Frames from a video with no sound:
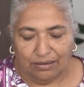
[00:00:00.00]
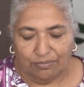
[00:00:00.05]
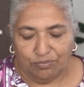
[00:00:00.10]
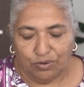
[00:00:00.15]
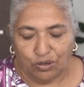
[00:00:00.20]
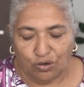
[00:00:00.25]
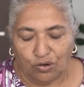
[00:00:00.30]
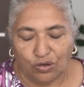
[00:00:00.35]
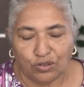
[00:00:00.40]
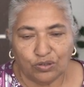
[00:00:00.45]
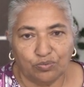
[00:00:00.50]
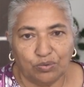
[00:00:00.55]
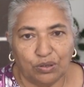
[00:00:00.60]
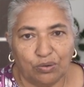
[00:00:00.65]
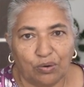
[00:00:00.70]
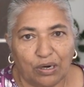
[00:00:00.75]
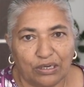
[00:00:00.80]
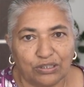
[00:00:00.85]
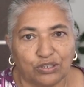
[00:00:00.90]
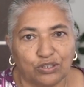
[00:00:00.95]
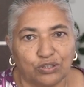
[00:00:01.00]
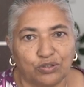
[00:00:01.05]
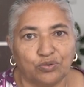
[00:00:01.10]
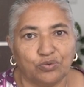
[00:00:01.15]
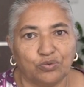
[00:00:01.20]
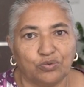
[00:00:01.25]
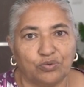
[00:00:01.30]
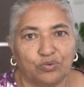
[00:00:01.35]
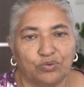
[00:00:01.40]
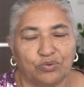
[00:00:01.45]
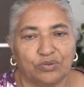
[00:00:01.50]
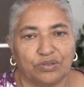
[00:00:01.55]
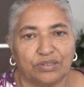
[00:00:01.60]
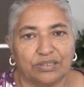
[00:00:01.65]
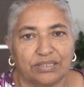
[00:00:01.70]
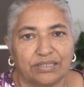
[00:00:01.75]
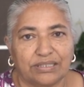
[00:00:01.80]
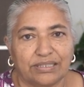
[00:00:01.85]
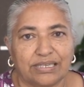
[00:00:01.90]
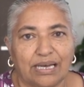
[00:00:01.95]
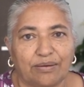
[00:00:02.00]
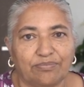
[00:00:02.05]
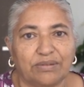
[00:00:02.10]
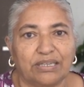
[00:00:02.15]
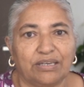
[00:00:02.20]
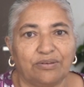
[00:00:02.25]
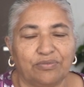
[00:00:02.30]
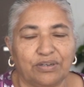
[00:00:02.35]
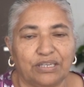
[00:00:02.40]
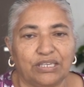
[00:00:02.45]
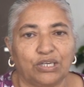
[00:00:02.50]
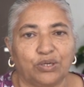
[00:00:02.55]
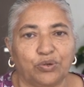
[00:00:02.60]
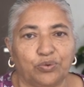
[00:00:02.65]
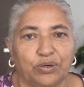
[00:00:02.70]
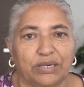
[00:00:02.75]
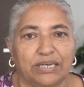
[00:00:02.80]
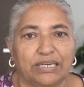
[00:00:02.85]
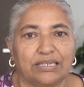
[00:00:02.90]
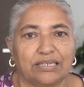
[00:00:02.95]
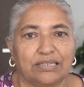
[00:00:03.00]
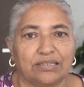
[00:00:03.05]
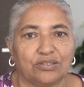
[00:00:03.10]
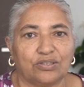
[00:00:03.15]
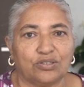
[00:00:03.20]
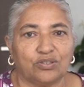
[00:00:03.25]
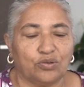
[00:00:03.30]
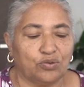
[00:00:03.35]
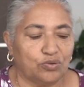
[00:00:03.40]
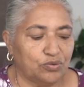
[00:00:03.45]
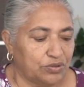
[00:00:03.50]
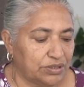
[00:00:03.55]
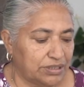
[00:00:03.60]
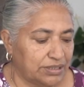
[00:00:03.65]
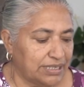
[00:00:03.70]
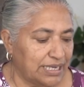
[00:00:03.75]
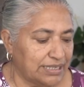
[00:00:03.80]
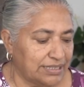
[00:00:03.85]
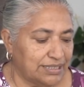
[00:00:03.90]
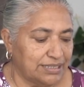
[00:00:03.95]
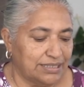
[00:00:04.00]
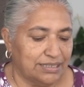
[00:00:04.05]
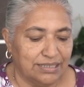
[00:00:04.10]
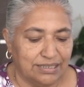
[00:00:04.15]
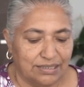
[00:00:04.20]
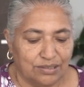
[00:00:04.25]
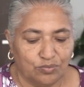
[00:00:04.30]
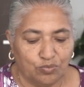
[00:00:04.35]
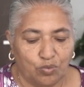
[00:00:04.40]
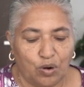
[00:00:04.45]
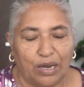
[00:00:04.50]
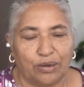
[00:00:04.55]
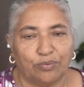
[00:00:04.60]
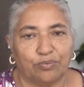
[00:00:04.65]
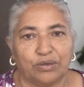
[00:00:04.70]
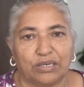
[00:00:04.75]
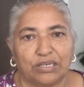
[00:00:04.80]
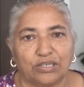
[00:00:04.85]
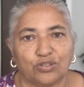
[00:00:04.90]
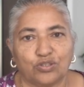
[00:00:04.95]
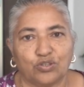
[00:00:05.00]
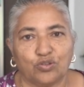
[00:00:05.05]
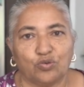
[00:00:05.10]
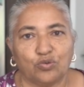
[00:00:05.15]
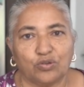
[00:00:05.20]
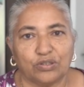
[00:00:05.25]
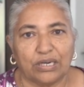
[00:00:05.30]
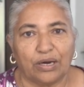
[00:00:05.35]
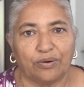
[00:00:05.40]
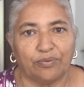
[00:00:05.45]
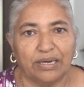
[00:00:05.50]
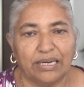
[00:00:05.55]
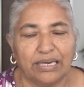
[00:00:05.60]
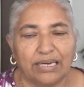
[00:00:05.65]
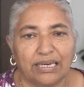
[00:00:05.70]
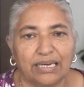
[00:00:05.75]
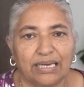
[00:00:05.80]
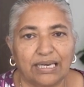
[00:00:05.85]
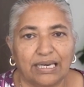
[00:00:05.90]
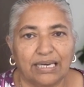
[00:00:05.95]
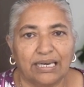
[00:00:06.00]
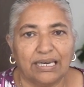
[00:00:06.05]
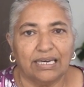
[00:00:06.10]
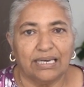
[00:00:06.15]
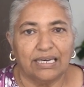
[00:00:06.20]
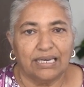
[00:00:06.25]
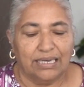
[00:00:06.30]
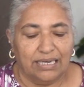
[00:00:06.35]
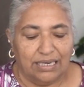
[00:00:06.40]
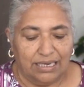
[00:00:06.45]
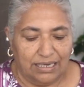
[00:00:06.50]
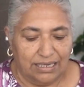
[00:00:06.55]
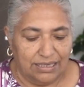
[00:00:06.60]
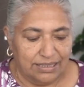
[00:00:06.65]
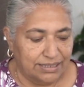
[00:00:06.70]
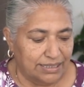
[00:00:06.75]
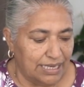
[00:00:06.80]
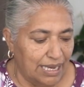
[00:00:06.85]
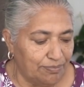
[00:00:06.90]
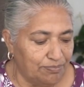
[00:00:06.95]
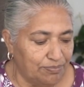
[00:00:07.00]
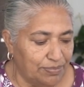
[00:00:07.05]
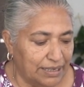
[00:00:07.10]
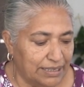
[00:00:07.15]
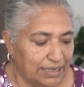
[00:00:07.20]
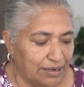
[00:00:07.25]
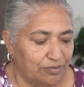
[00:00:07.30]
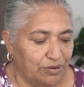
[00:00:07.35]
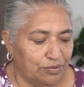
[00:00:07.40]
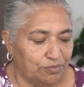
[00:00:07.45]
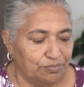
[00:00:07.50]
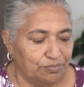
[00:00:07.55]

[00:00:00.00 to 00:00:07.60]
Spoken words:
Because we want to do something very quick, so that's the reason why we soaked our samp and our